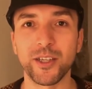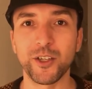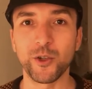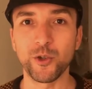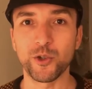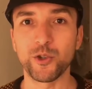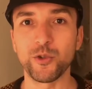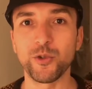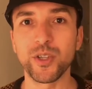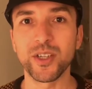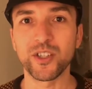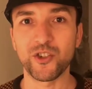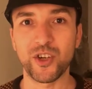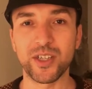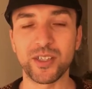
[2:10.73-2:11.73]
You
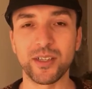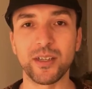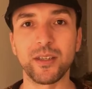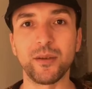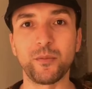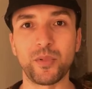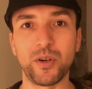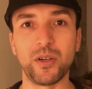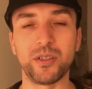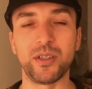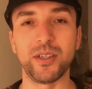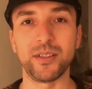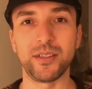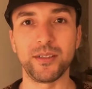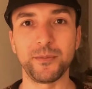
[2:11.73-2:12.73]
should trust the
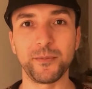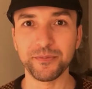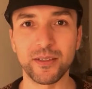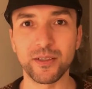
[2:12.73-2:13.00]
process.